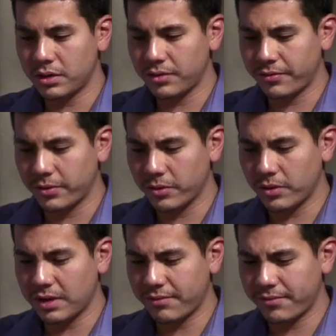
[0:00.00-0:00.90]
to
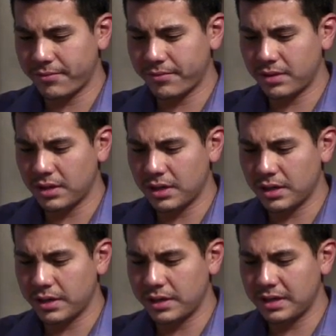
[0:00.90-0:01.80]
photograph
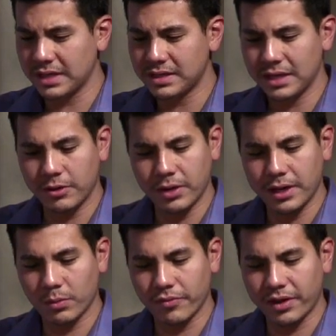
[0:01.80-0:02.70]
the density
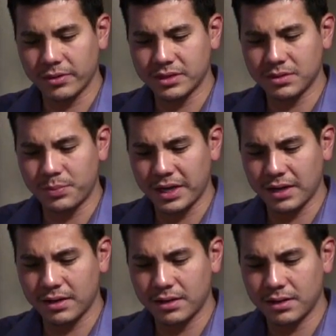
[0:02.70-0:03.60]
gradient where virus is
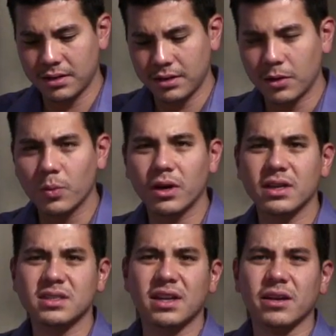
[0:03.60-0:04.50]
banned. Why
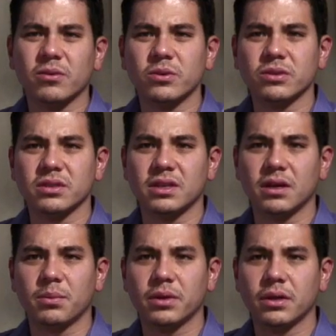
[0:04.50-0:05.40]
is that a crucial step?